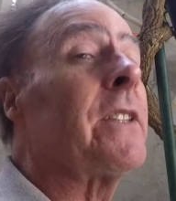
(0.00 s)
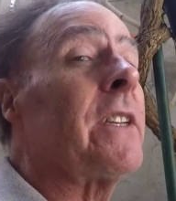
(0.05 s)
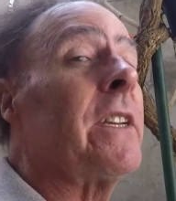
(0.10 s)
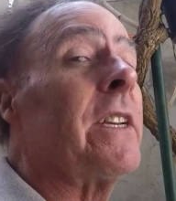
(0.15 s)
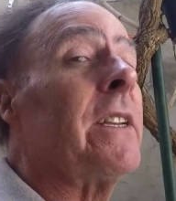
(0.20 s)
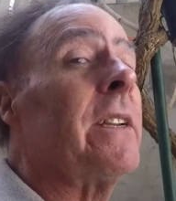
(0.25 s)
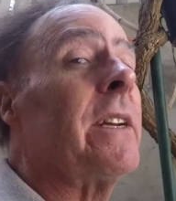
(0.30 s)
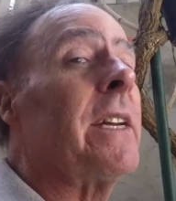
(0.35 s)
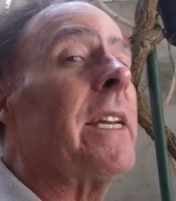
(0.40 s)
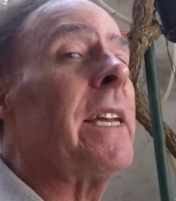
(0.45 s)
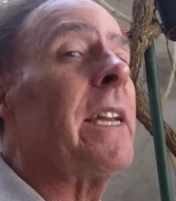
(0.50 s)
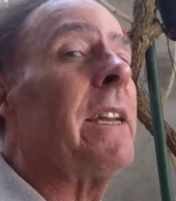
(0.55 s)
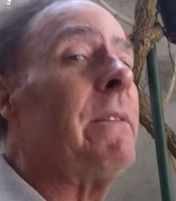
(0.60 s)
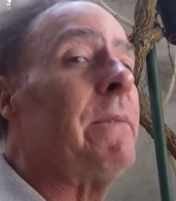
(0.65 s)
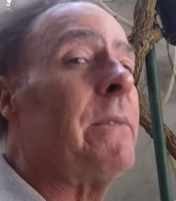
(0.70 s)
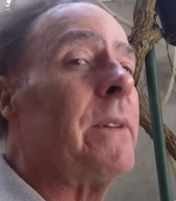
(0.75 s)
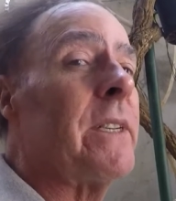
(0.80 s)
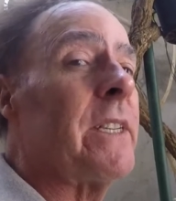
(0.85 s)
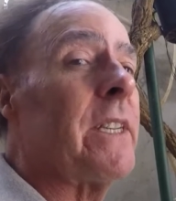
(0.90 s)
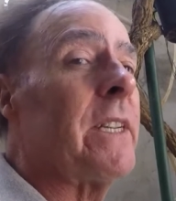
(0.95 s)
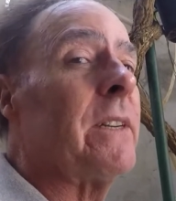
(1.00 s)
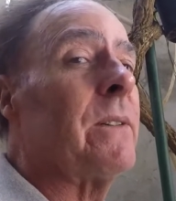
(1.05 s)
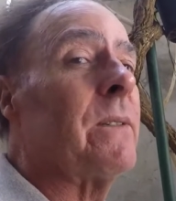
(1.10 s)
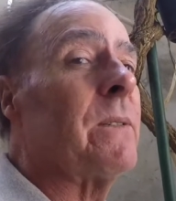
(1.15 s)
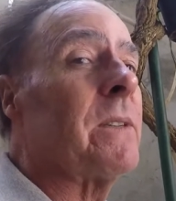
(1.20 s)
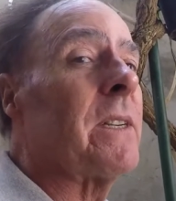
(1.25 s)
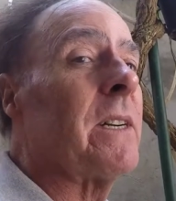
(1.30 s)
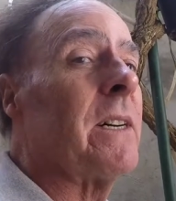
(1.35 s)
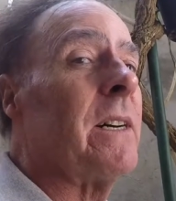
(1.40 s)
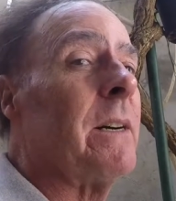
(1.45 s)
seen it every
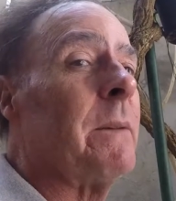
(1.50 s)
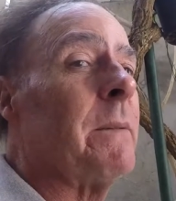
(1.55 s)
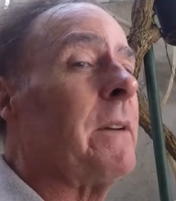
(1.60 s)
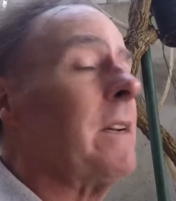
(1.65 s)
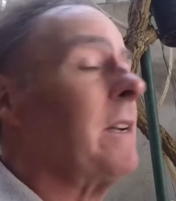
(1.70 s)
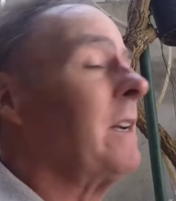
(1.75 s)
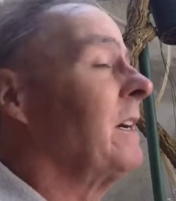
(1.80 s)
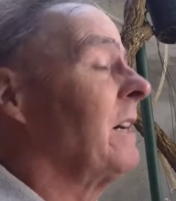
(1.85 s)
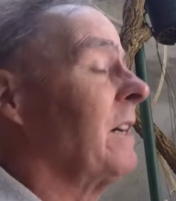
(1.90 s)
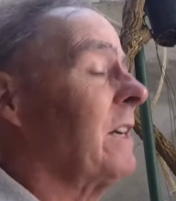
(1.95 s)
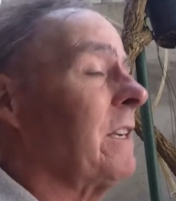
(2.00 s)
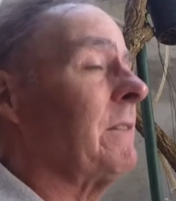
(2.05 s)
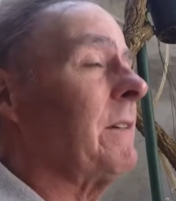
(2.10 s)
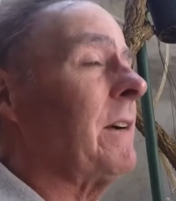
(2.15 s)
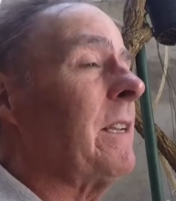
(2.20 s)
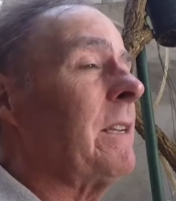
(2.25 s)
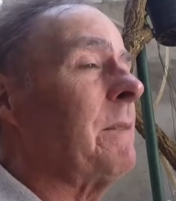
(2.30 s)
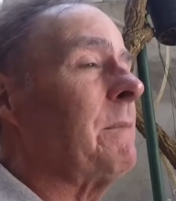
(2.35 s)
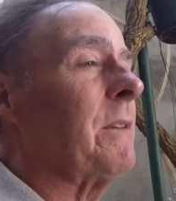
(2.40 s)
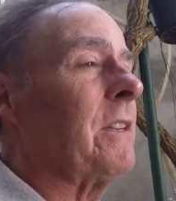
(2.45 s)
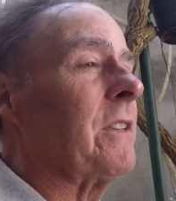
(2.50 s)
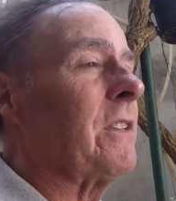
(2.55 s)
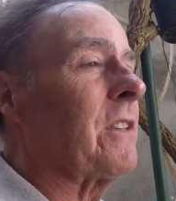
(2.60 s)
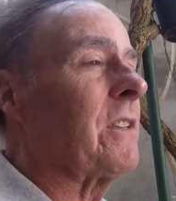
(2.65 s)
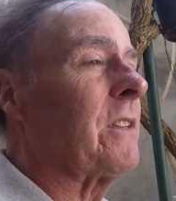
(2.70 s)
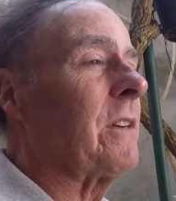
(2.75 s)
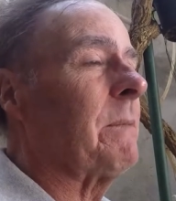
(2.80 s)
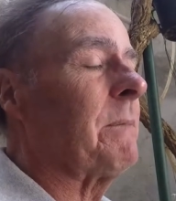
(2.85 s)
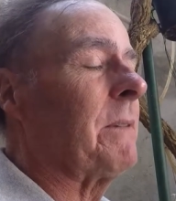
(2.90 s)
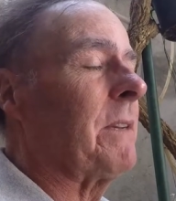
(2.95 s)
single time. And I've only been
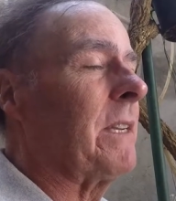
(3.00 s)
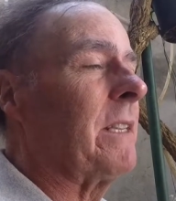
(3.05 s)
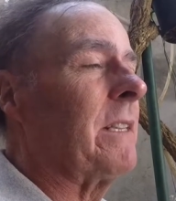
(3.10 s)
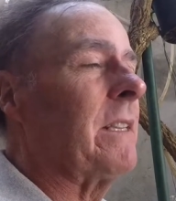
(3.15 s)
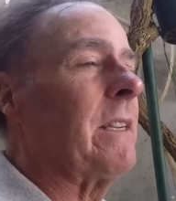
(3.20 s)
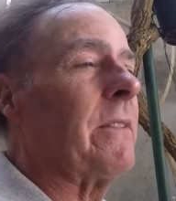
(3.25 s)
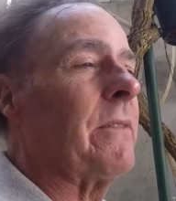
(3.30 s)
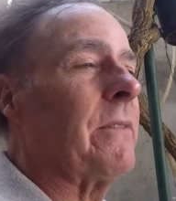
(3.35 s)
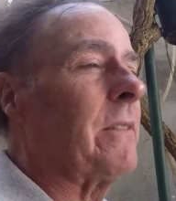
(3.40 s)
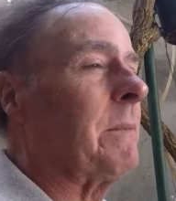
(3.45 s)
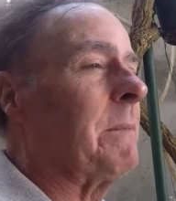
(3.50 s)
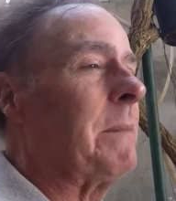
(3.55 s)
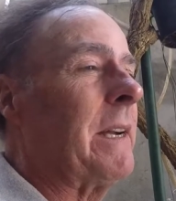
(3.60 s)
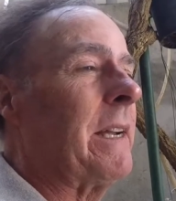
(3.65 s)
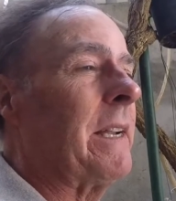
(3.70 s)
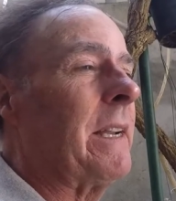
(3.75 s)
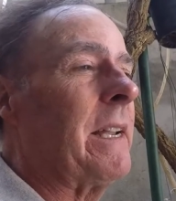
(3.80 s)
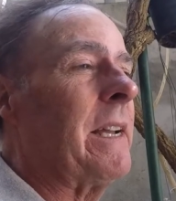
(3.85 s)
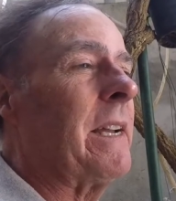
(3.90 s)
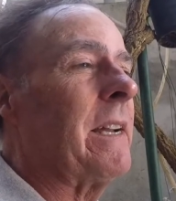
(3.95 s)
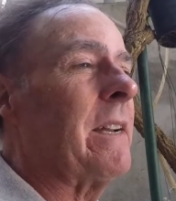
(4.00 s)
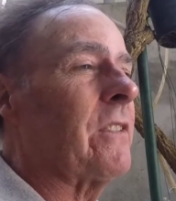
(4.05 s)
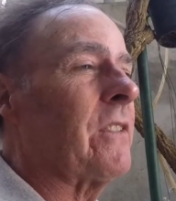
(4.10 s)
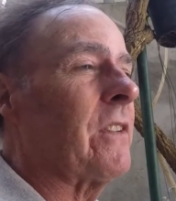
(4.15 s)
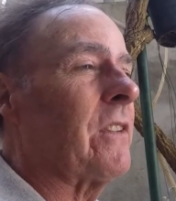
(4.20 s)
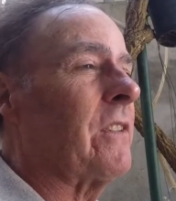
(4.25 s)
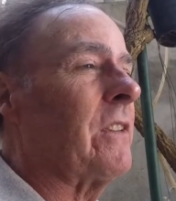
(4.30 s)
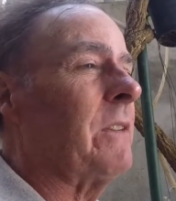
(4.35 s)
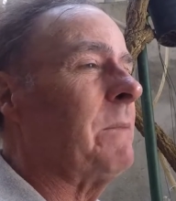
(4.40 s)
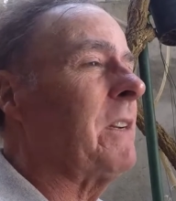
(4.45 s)
stopping in there for about an hour,
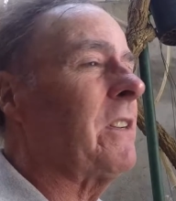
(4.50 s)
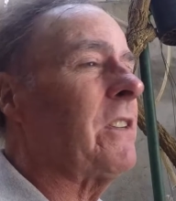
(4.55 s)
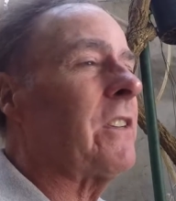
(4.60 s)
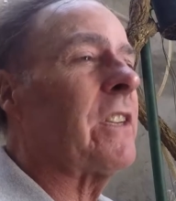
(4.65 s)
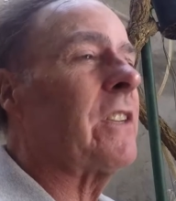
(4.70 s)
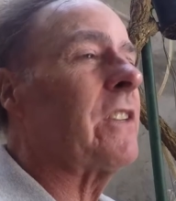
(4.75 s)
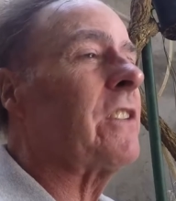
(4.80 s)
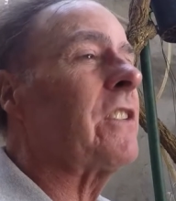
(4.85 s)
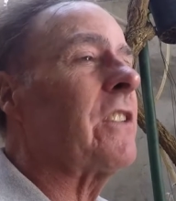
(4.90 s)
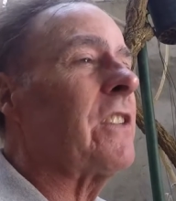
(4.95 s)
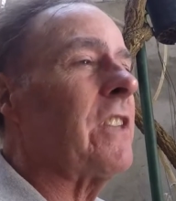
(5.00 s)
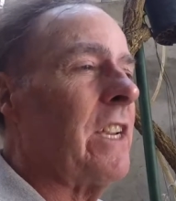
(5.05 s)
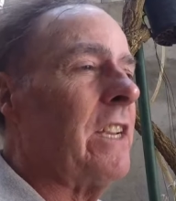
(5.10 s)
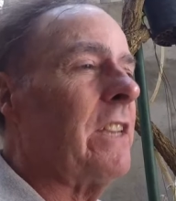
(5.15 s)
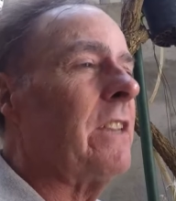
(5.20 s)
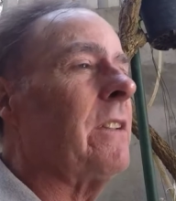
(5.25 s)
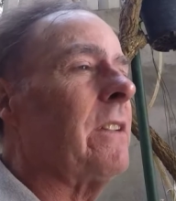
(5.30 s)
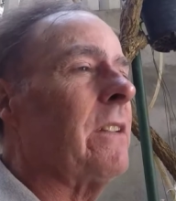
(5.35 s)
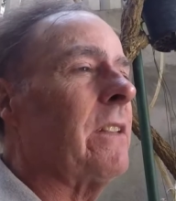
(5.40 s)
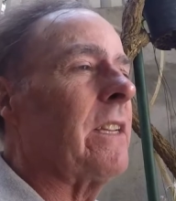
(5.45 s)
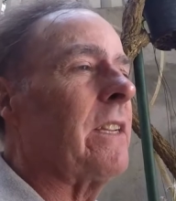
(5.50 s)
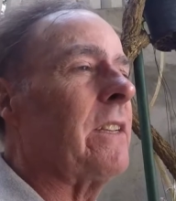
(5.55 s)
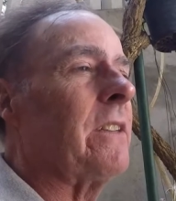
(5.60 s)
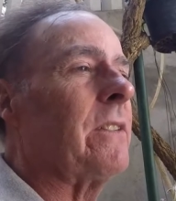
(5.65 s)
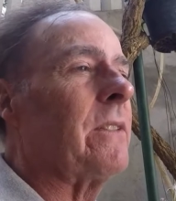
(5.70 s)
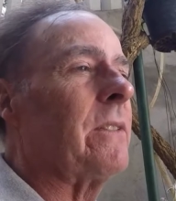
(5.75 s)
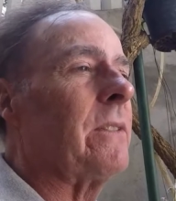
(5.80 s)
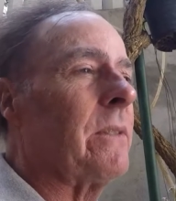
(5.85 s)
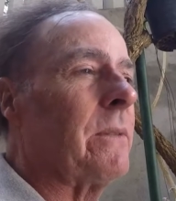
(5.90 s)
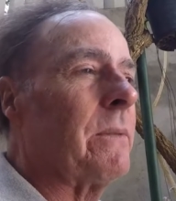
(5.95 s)
so she must continually
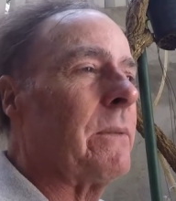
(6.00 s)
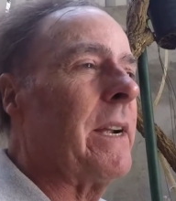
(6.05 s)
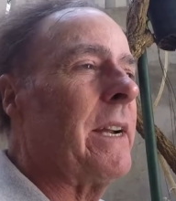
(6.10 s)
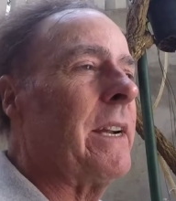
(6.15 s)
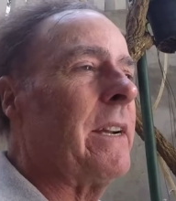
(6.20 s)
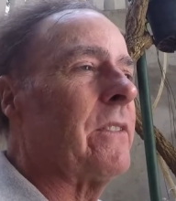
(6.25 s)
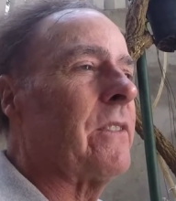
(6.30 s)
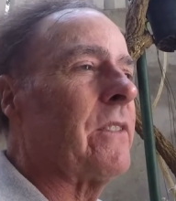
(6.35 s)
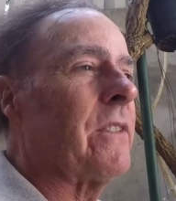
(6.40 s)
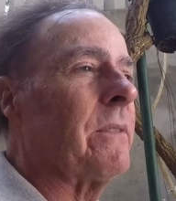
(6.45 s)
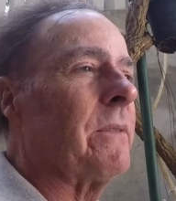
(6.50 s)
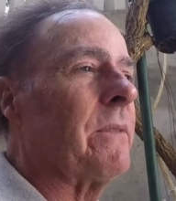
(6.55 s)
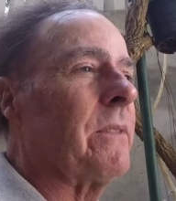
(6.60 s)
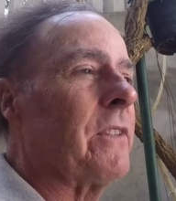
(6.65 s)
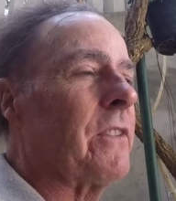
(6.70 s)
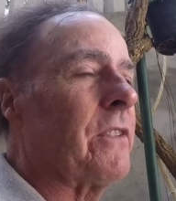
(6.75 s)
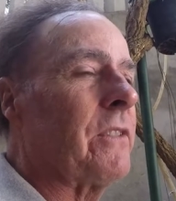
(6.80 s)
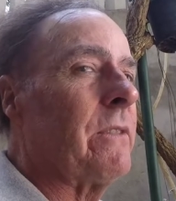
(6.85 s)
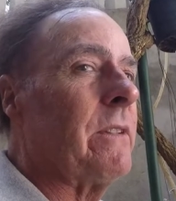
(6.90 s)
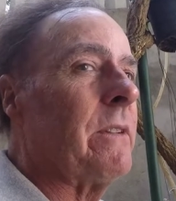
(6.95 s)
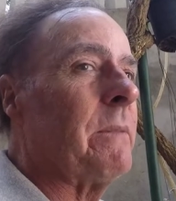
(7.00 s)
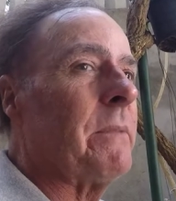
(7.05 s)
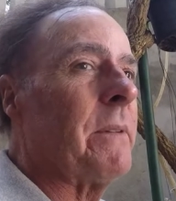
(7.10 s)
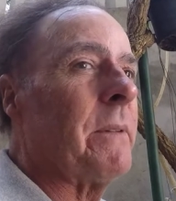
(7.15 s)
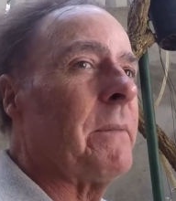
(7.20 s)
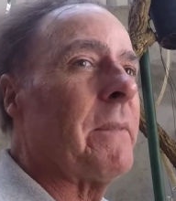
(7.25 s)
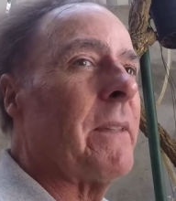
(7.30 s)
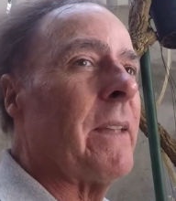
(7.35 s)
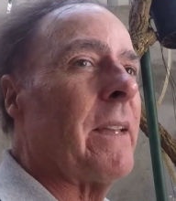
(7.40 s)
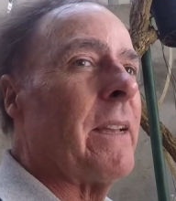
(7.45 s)
do the rounds of the strip.
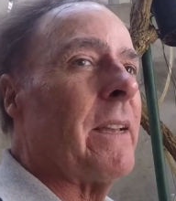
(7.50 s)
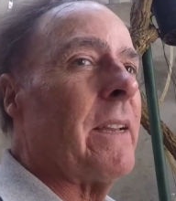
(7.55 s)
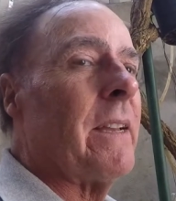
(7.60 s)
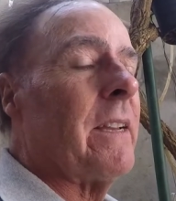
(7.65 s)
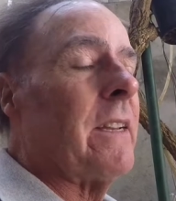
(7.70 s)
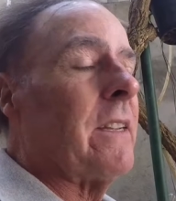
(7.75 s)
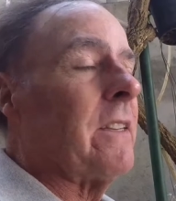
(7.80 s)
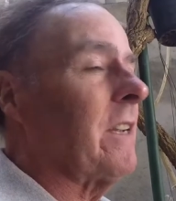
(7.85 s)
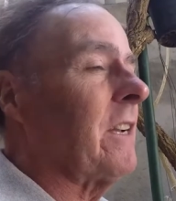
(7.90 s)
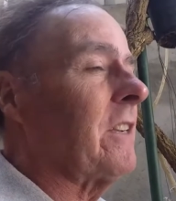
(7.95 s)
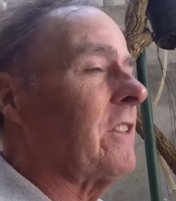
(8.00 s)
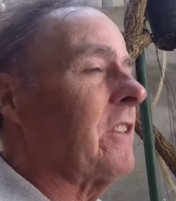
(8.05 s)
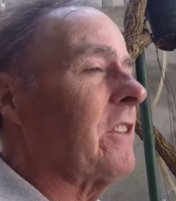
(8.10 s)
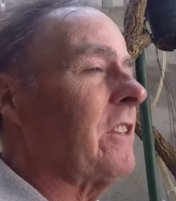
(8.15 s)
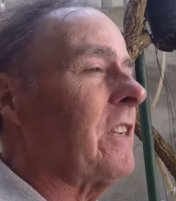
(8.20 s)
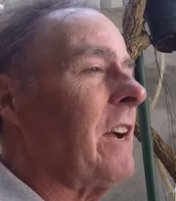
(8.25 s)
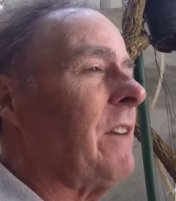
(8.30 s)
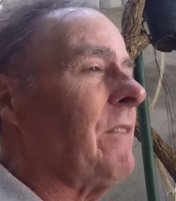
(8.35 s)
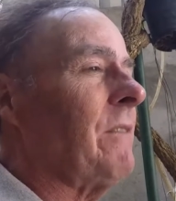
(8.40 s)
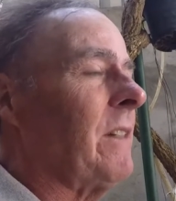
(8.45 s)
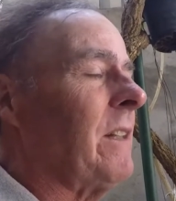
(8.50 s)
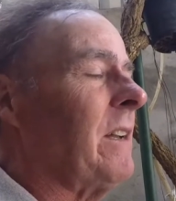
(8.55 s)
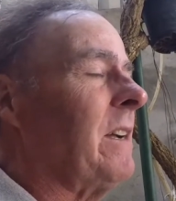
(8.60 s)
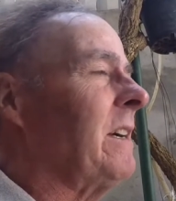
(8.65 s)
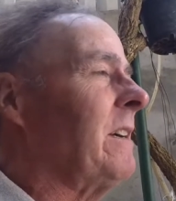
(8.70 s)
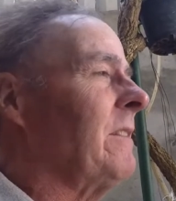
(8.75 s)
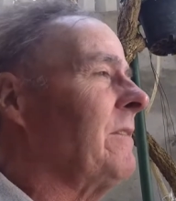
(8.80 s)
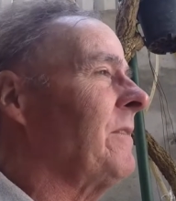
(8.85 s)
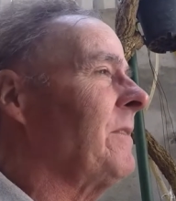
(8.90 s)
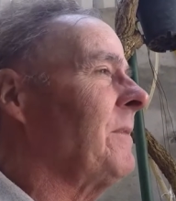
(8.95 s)
So it's a tough
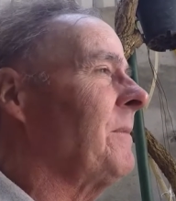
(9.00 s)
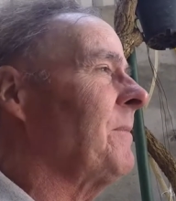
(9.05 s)
life.